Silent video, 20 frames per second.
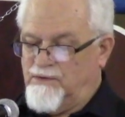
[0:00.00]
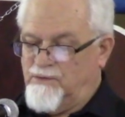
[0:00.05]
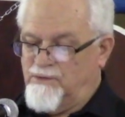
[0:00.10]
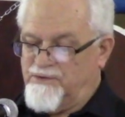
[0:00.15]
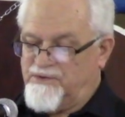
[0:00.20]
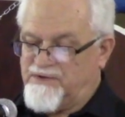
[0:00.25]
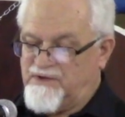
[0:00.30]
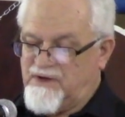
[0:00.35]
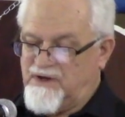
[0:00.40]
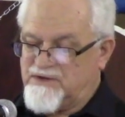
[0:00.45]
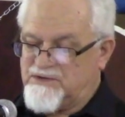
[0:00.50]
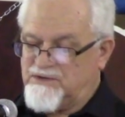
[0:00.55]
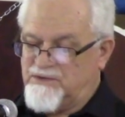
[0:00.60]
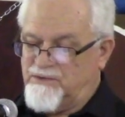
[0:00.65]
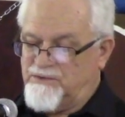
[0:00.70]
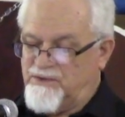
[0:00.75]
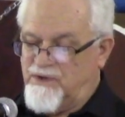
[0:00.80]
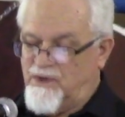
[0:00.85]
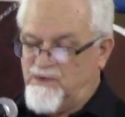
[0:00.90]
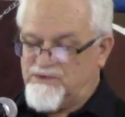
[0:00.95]
with
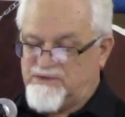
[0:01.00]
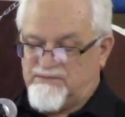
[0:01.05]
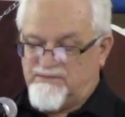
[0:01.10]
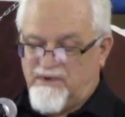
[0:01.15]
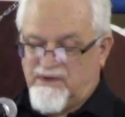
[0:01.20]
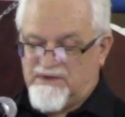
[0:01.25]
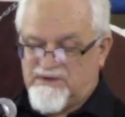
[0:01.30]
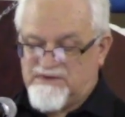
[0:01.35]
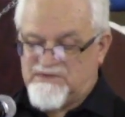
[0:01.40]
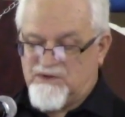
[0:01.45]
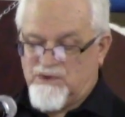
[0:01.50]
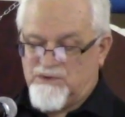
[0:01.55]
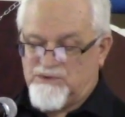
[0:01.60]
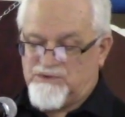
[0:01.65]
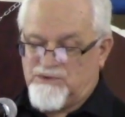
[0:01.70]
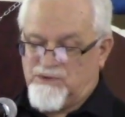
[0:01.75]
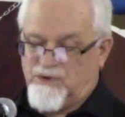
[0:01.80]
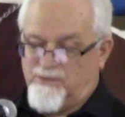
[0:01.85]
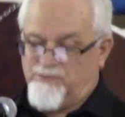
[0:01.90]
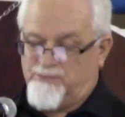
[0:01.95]
additional notes about
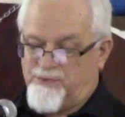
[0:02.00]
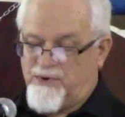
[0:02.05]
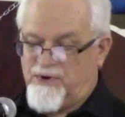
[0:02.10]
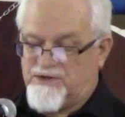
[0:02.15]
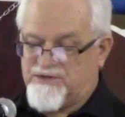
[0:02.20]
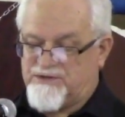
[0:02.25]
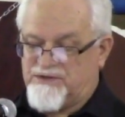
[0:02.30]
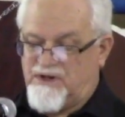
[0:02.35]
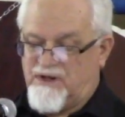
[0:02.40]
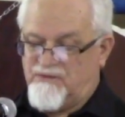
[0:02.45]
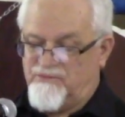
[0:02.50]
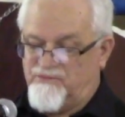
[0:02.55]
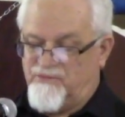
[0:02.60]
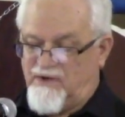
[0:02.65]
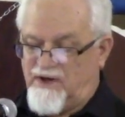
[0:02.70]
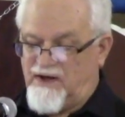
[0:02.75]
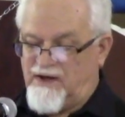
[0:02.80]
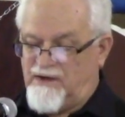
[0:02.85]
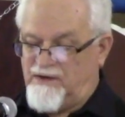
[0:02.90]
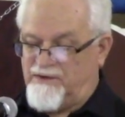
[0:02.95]
social oppression and
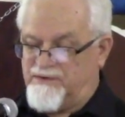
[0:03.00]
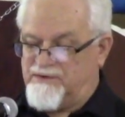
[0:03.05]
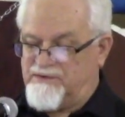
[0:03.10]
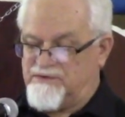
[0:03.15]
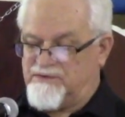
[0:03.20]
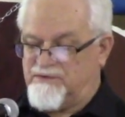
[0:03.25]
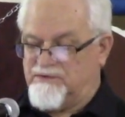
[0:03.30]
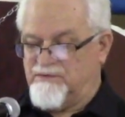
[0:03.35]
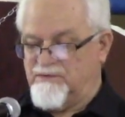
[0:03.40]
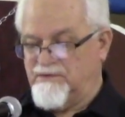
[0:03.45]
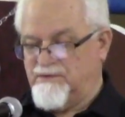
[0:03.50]
violence,